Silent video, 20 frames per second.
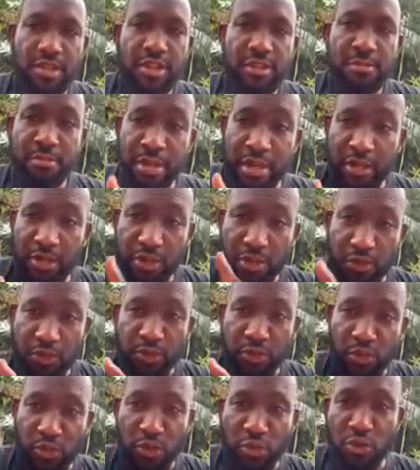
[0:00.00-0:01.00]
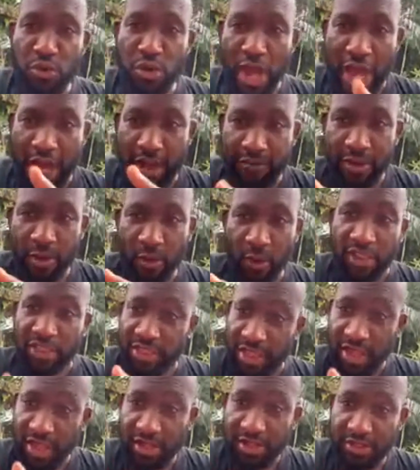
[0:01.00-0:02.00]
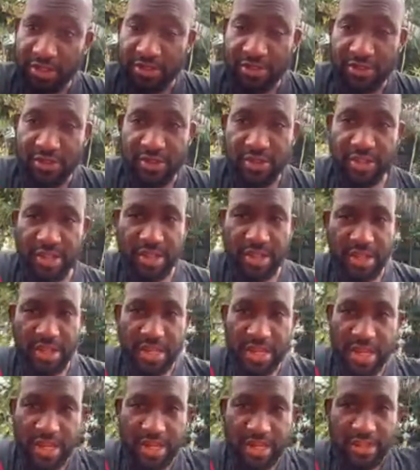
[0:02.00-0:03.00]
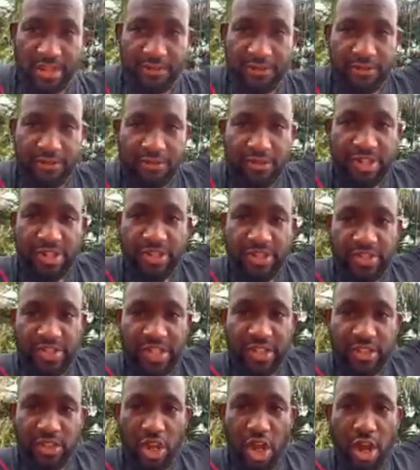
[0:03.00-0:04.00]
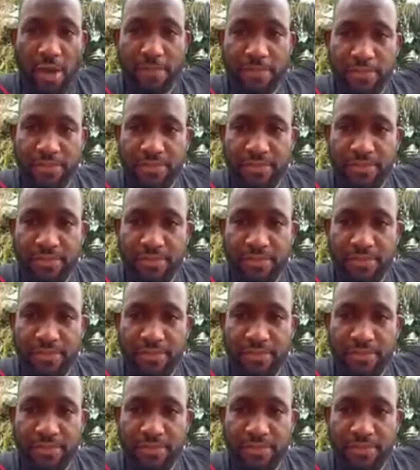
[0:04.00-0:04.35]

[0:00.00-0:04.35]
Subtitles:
May those who have our things and they've raised it up,